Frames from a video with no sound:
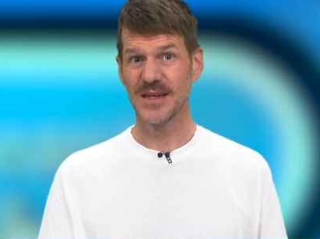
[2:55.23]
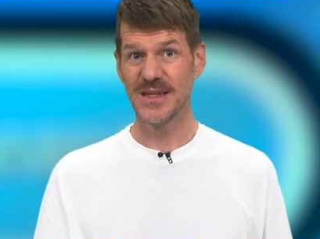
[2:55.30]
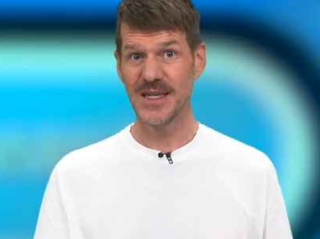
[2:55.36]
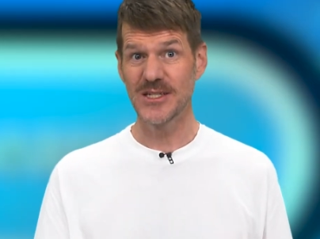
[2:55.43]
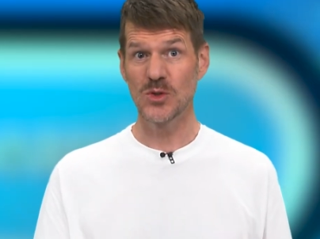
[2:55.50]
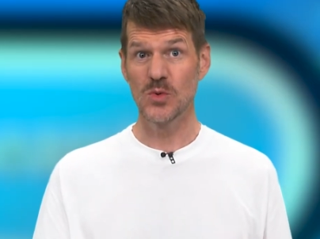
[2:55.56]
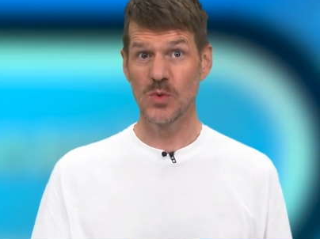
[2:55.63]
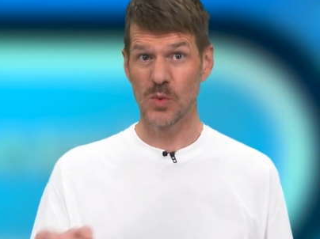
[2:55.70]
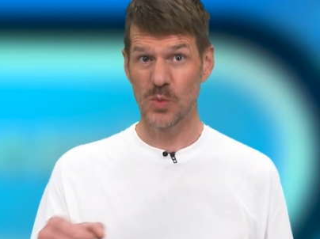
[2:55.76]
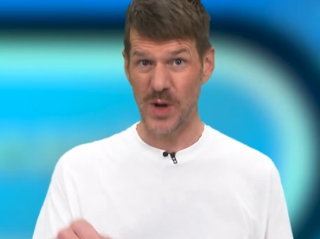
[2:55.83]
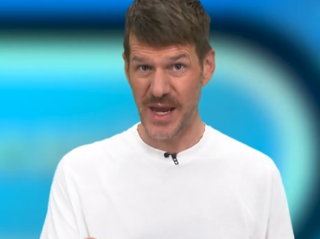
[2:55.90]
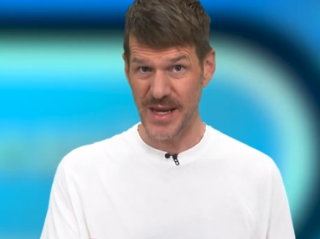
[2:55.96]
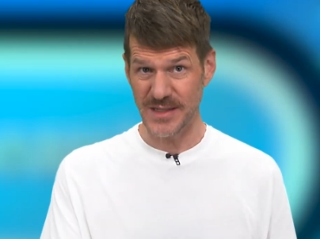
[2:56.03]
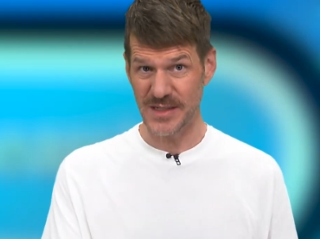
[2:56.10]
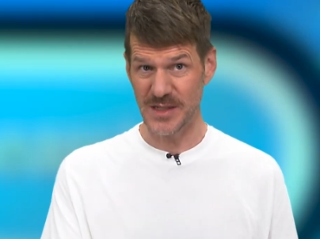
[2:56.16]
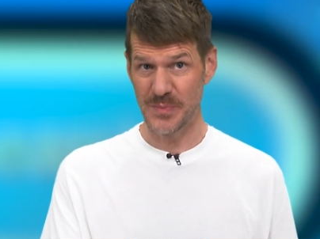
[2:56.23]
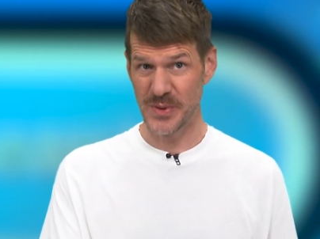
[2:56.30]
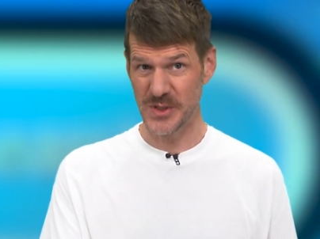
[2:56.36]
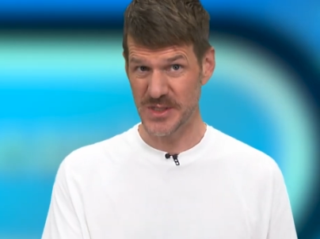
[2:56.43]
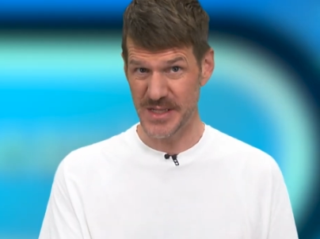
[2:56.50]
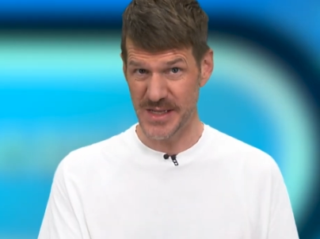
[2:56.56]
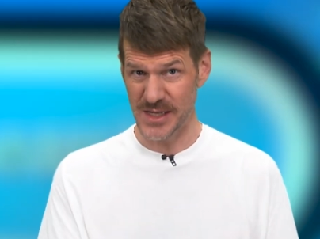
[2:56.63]
need to write in a
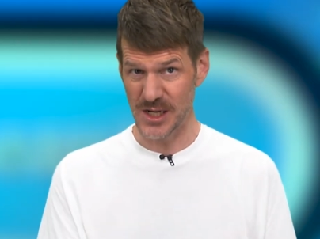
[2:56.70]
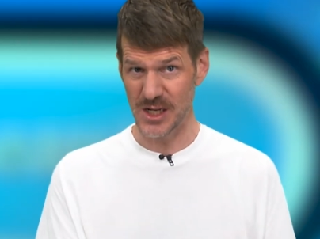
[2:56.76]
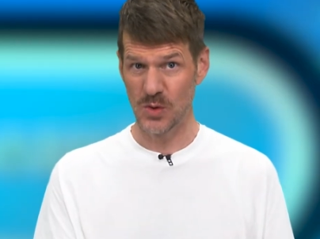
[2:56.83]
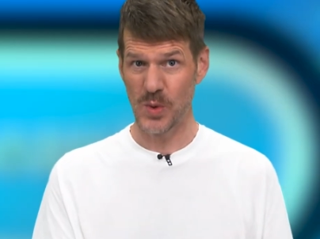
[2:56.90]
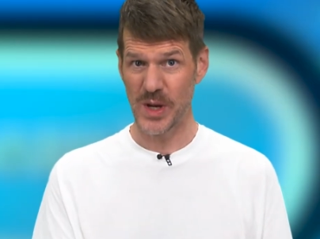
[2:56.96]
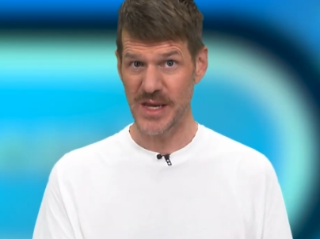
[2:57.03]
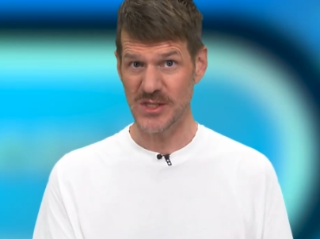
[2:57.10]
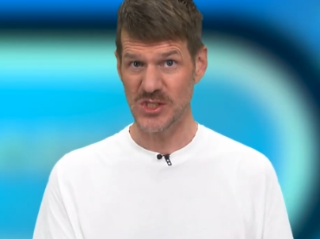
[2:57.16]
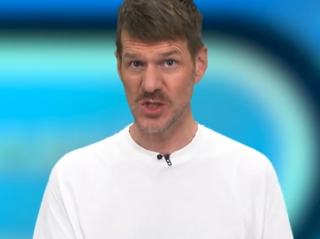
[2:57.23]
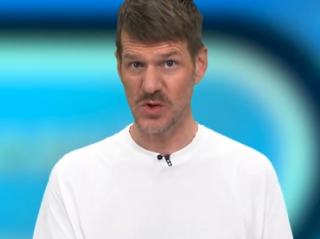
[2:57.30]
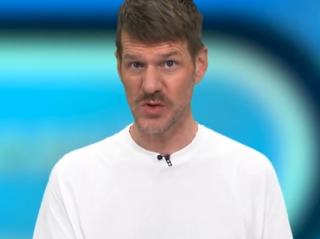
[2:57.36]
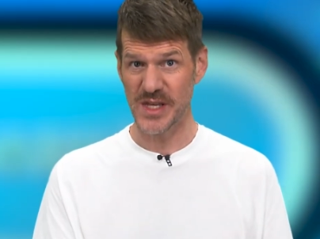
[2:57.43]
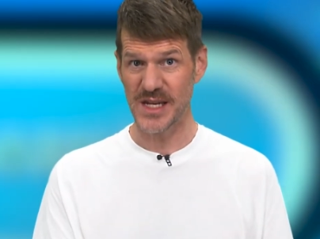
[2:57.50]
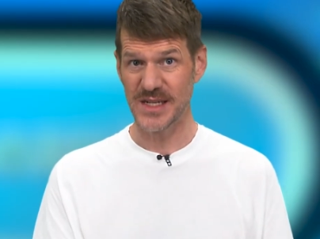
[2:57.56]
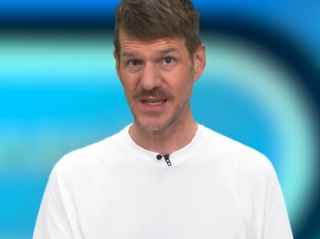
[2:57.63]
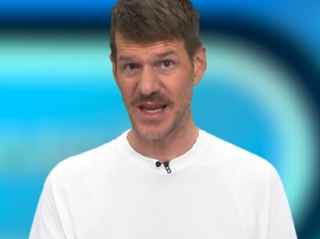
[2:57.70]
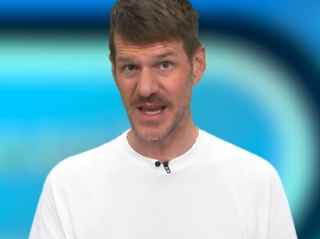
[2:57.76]
particular way so that